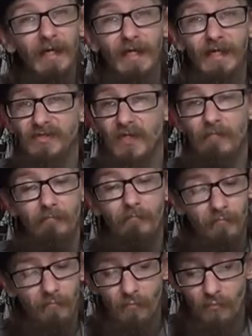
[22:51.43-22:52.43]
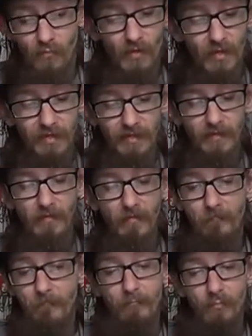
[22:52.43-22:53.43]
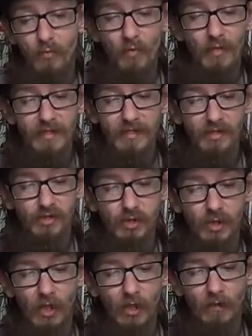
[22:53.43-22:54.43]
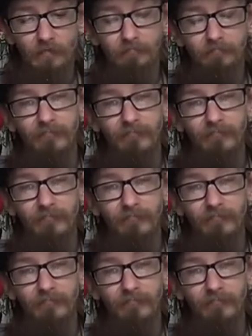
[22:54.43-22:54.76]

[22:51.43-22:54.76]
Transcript: it's a brilliant show.